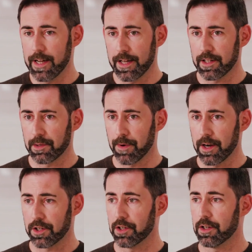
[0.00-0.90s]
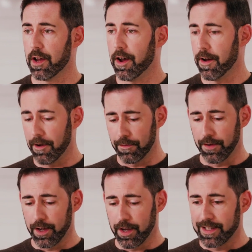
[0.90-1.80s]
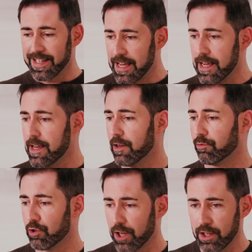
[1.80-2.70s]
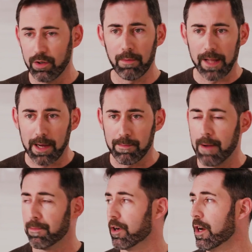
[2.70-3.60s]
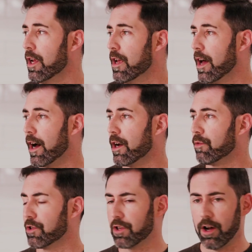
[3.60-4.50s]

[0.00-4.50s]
nice expression of tea and rotundone and black pepper. There's